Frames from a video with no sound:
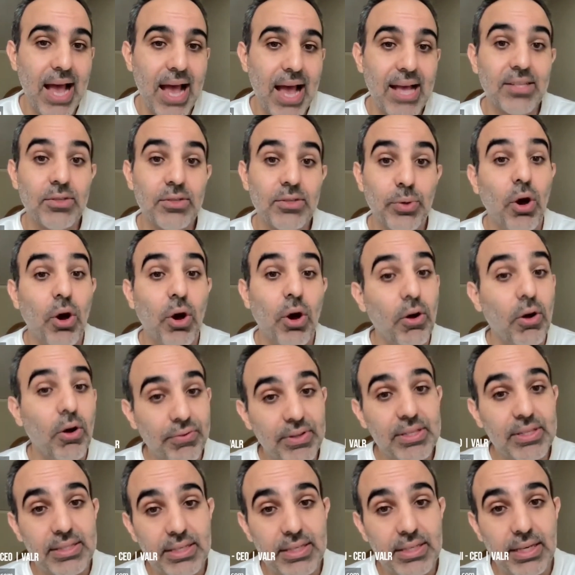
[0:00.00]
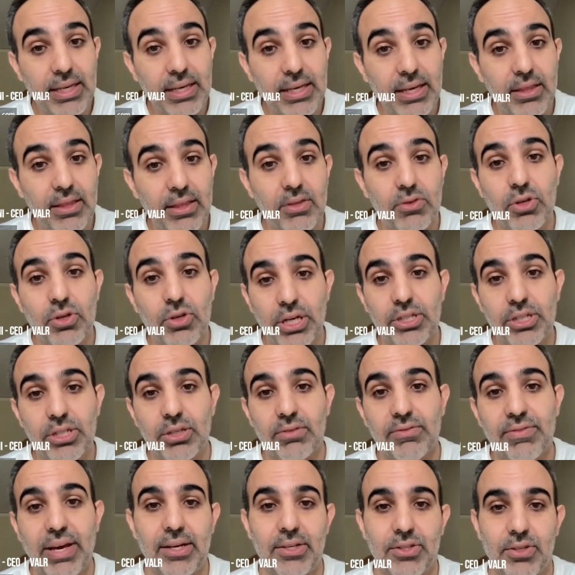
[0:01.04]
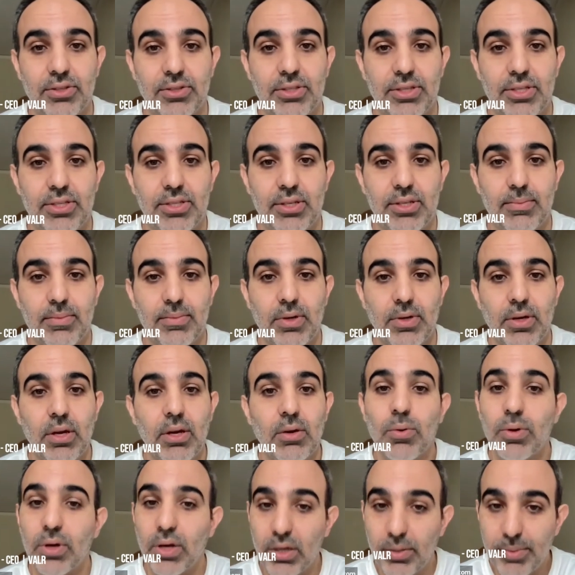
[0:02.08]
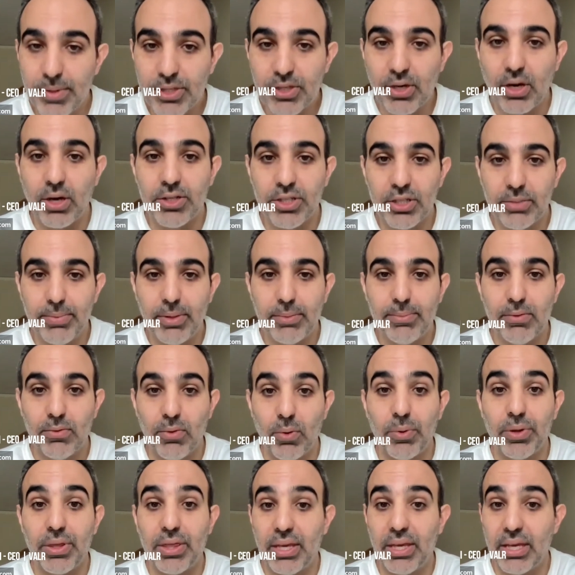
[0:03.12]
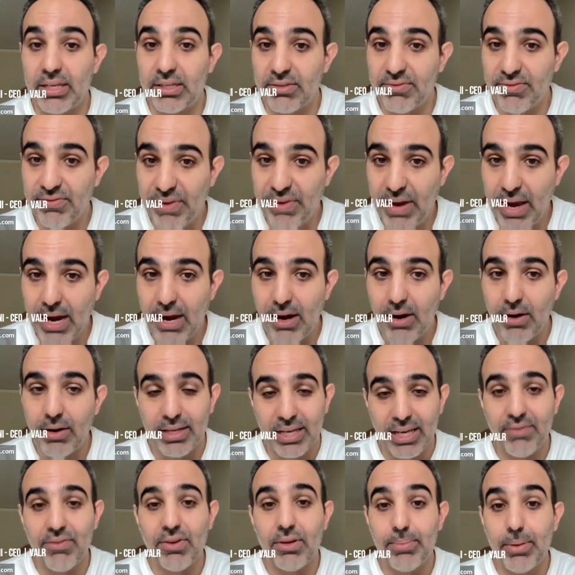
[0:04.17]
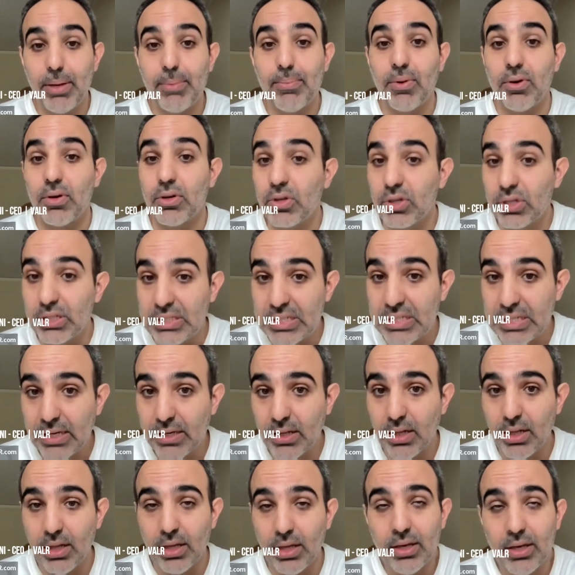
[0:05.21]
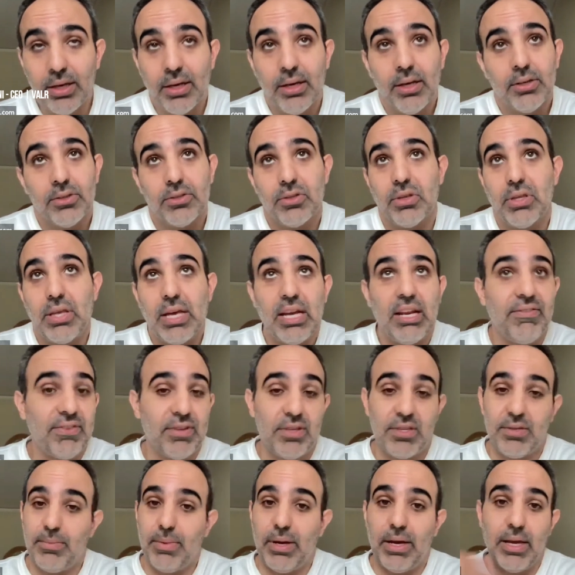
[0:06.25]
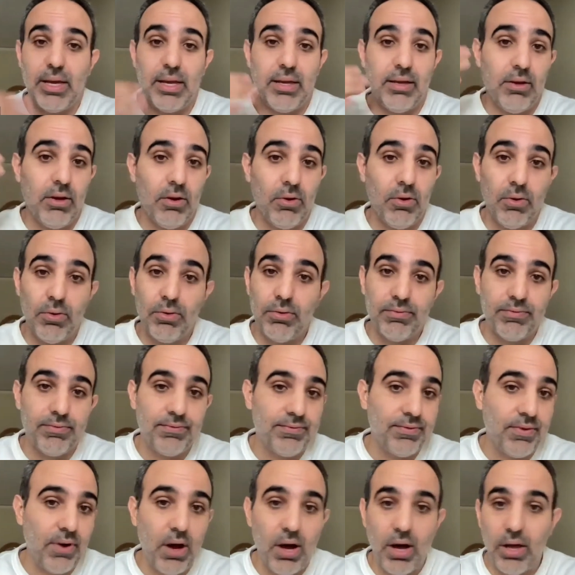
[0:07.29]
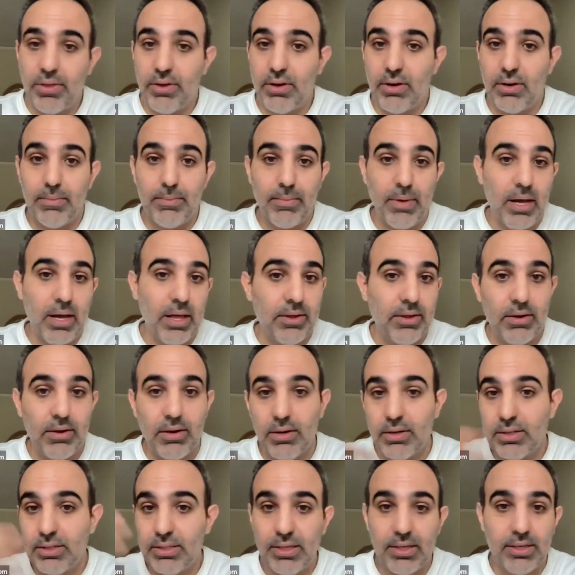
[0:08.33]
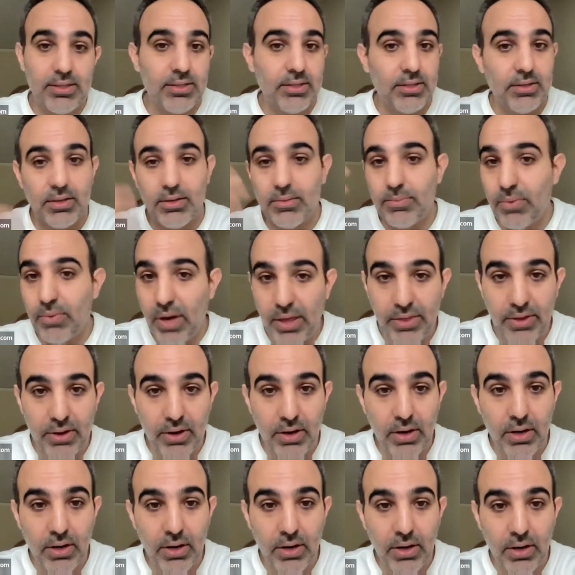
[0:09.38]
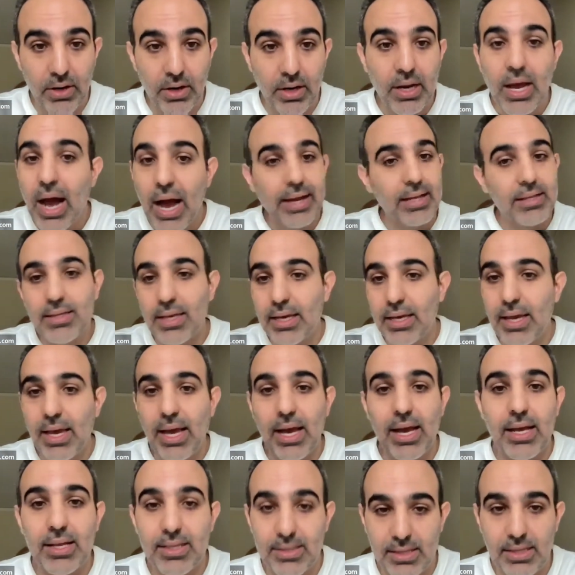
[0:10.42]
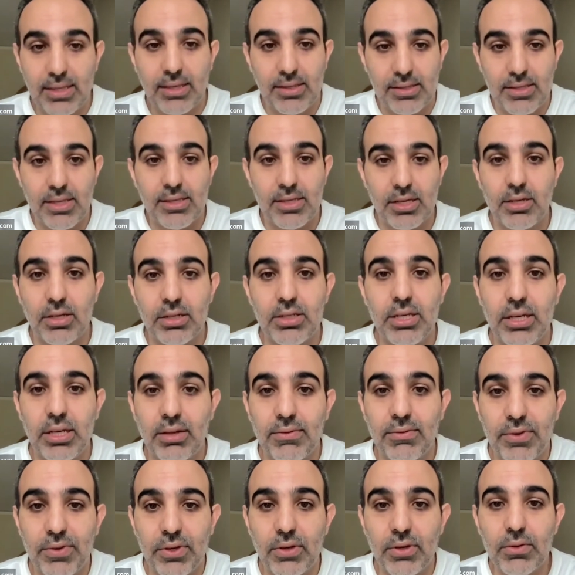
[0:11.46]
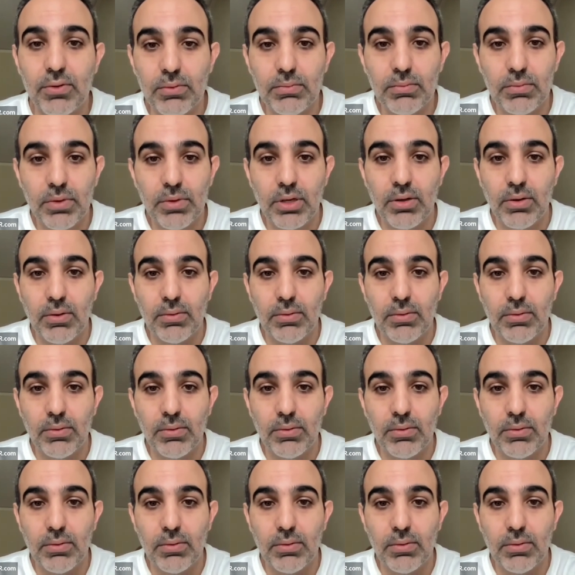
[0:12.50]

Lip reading: as we often see in the traditional financial system. We're going to be charging people what we think is fair, giving people a good deal, so that if it's my own father, mother, sister, brother, I can say, yeah, I think it's a good deal for you.